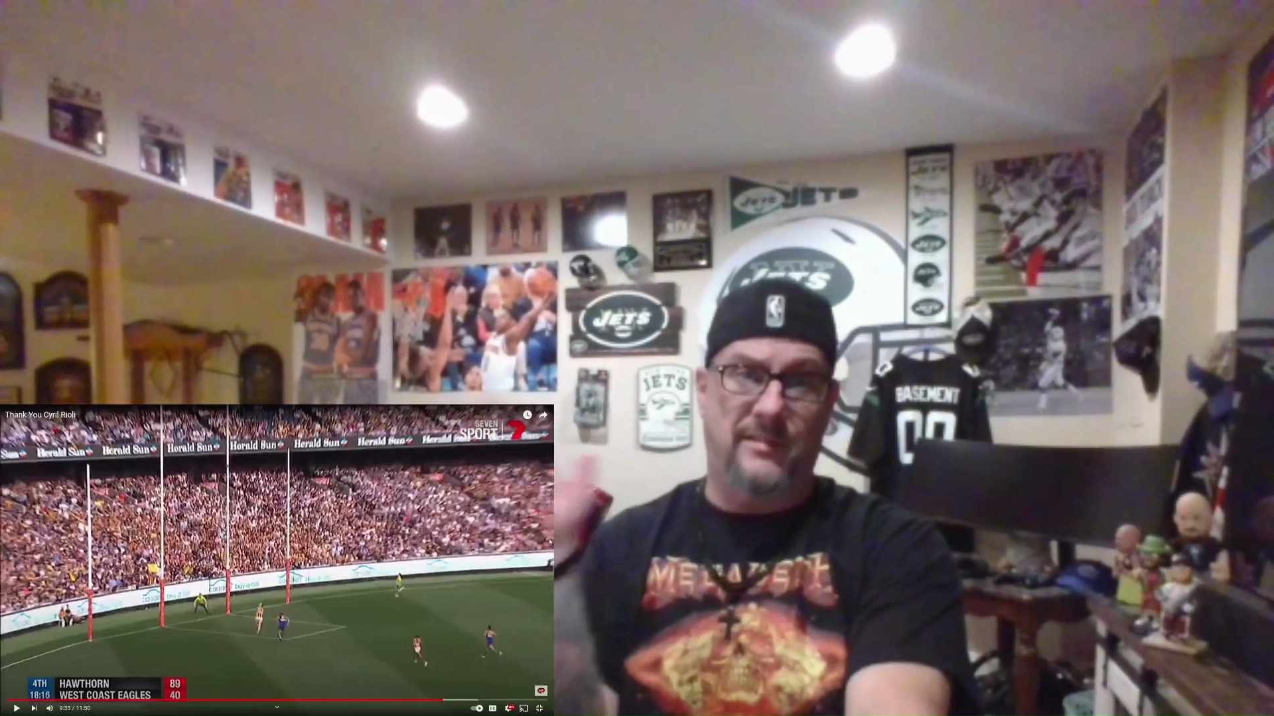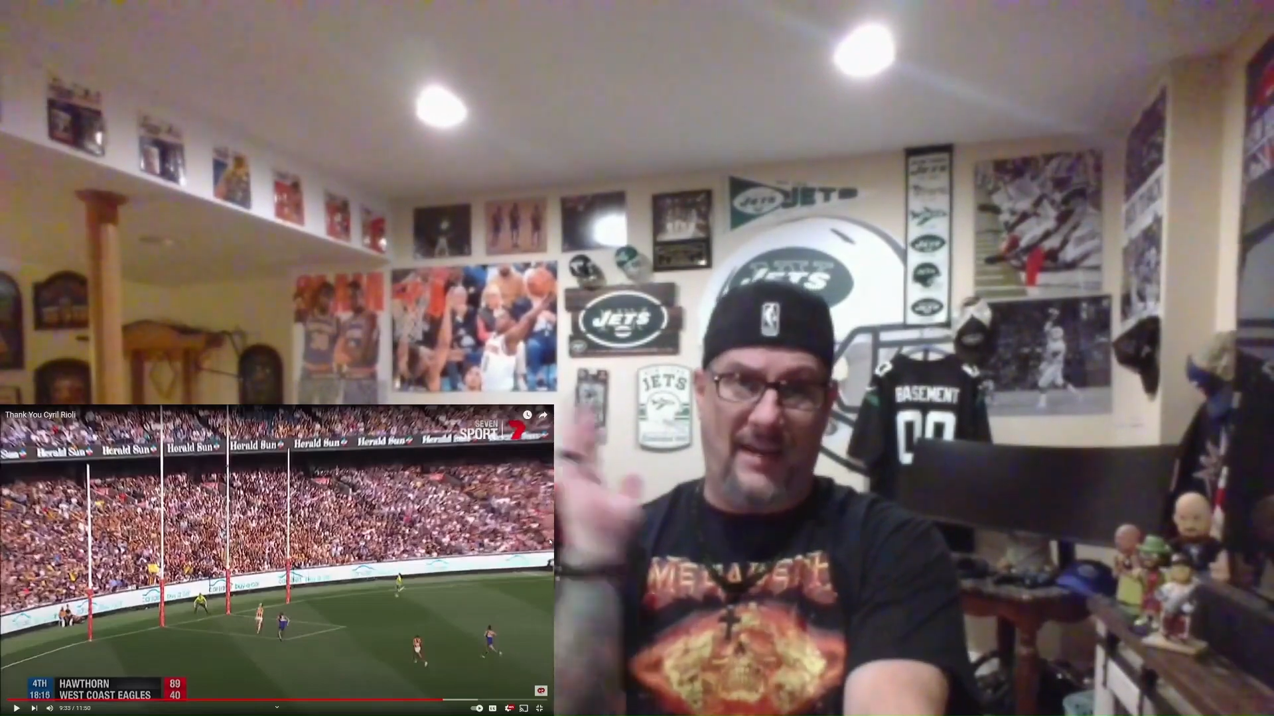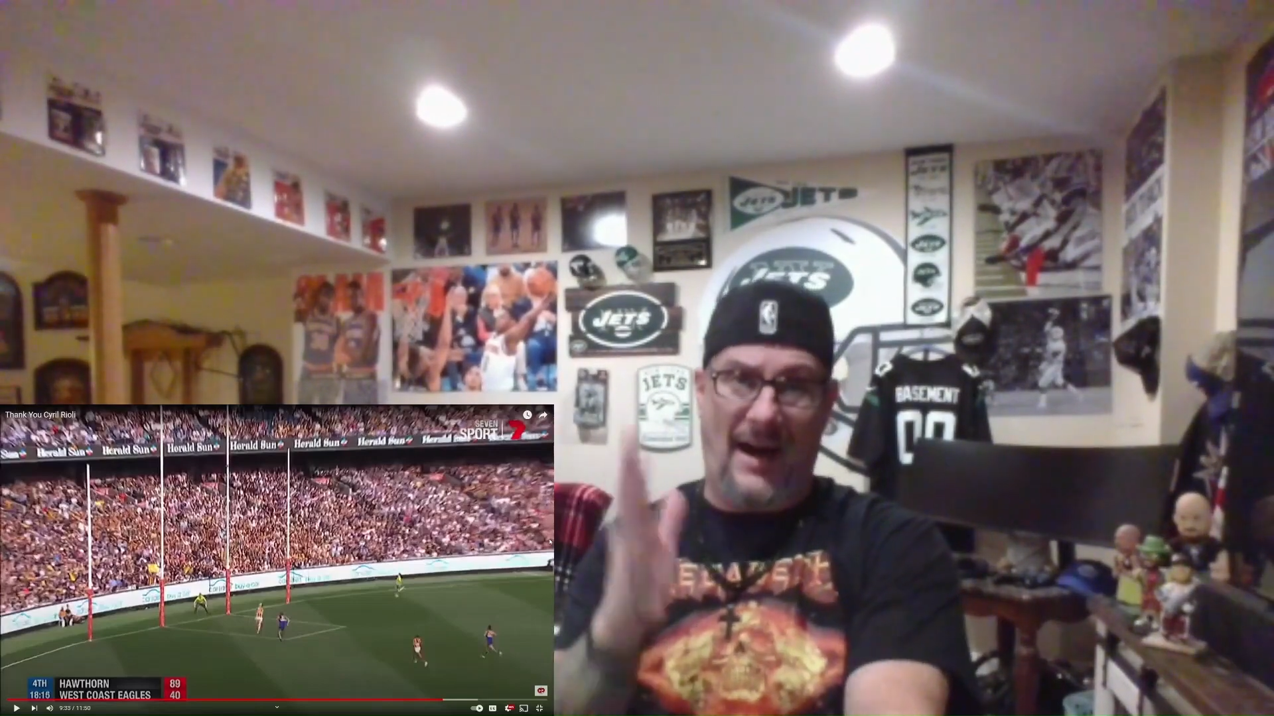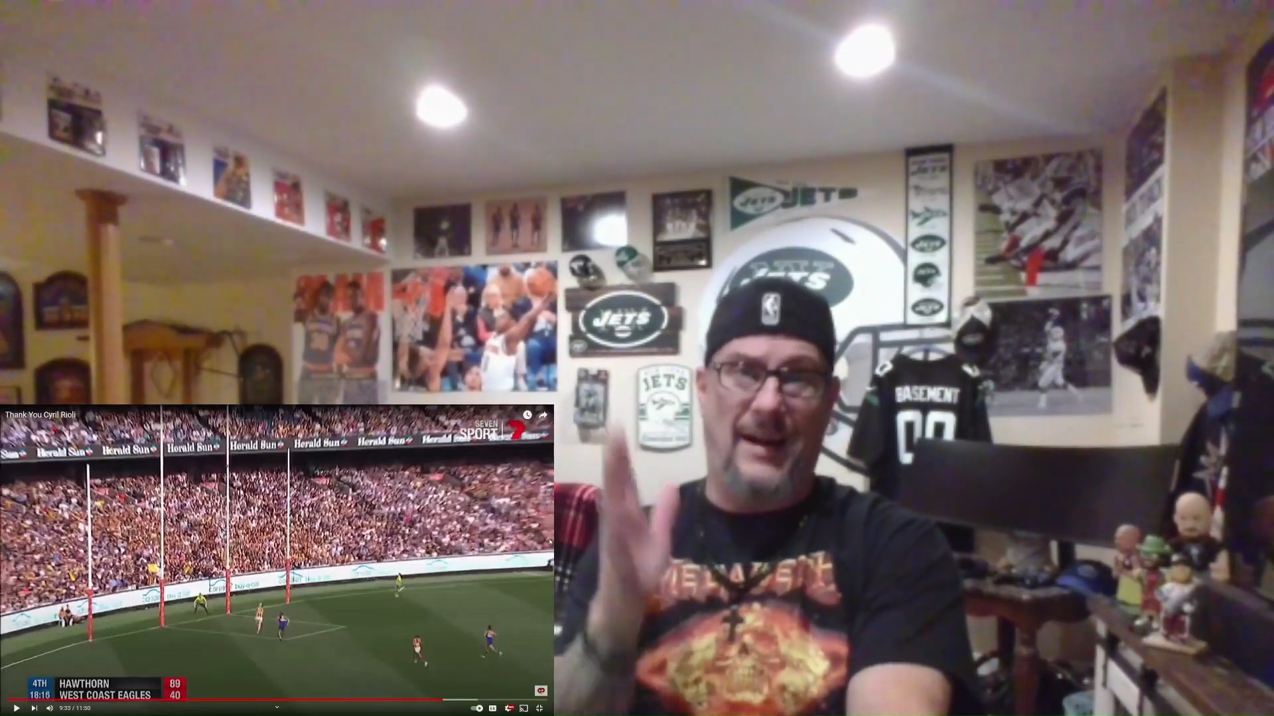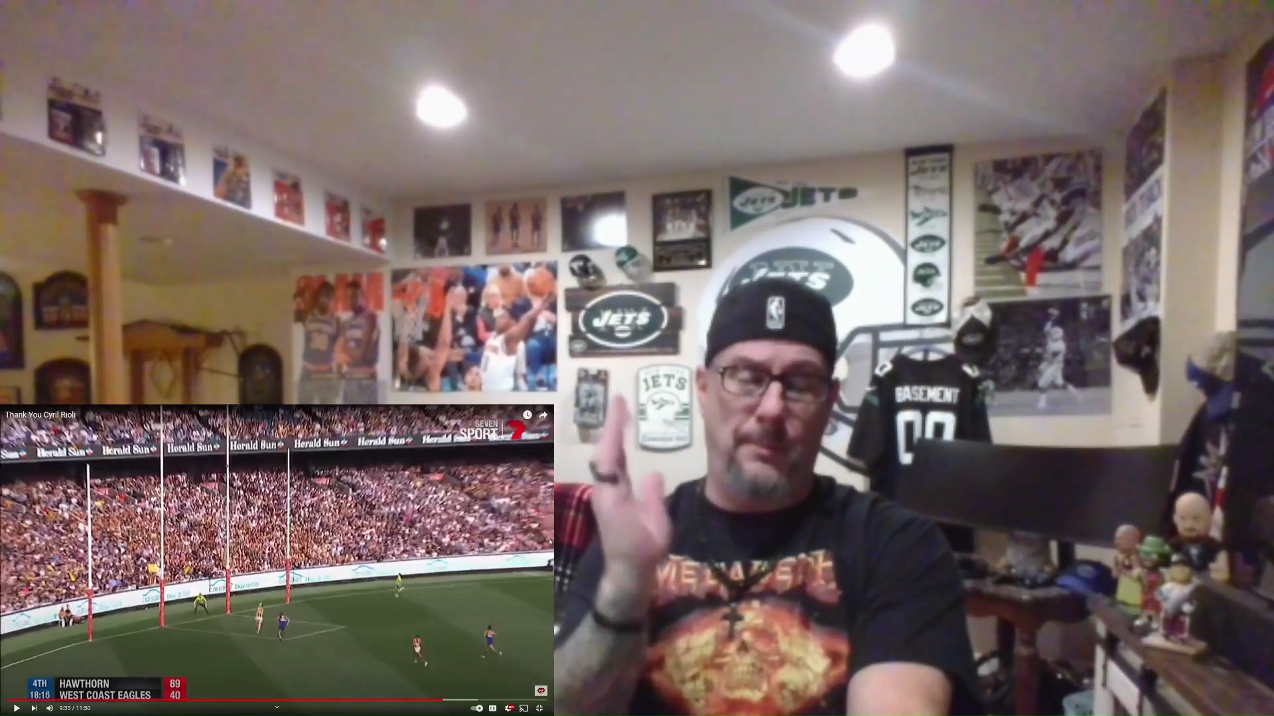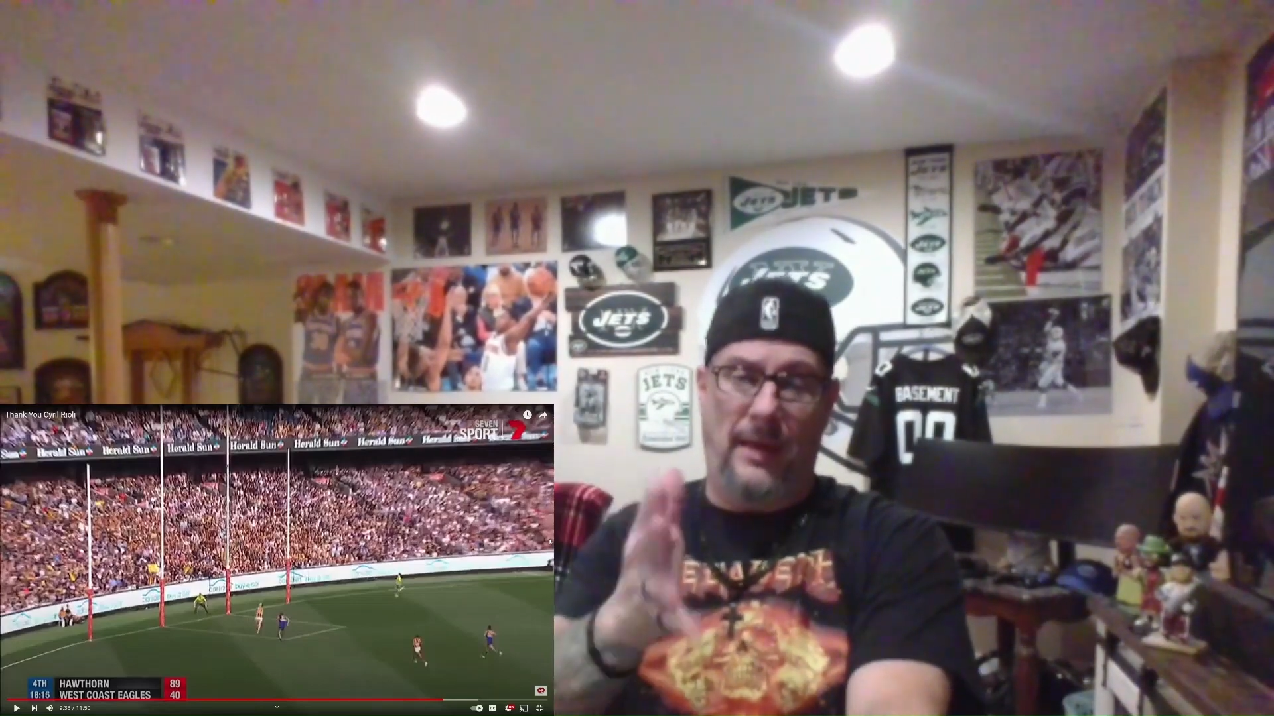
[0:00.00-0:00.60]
It's got to